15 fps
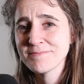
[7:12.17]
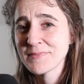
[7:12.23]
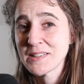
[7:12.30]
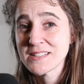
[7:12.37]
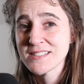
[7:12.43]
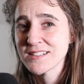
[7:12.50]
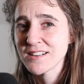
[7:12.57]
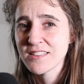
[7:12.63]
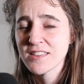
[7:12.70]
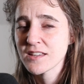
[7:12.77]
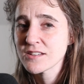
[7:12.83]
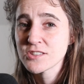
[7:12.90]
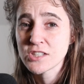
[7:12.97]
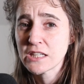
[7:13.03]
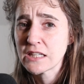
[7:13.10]
That's not a
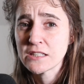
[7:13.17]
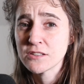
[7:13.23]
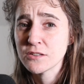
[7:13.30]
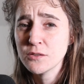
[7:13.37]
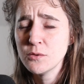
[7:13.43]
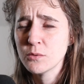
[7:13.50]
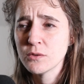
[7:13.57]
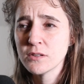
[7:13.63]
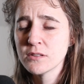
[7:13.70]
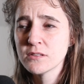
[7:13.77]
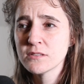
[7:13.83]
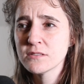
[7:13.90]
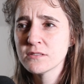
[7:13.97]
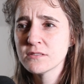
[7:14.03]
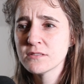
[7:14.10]
thing she can do,
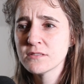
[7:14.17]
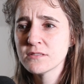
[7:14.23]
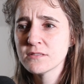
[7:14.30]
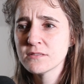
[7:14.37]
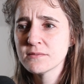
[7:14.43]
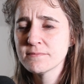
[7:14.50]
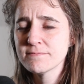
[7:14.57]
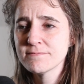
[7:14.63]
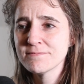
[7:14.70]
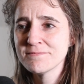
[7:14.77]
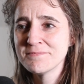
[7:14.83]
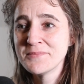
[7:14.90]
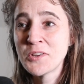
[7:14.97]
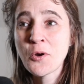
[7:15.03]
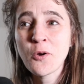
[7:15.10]

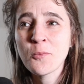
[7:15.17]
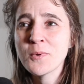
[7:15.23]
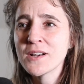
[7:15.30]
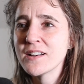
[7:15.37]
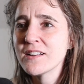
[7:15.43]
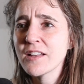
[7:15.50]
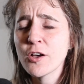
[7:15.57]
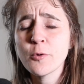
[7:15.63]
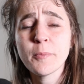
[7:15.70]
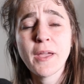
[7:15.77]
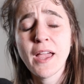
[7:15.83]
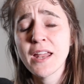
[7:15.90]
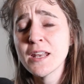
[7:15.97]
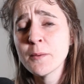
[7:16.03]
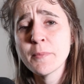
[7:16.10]
nor would it help
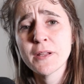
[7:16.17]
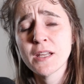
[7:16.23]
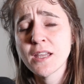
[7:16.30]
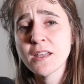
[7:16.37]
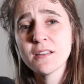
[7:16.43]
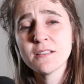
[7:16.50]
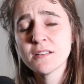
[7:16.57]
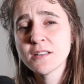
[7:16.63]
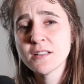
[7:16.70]
anybody.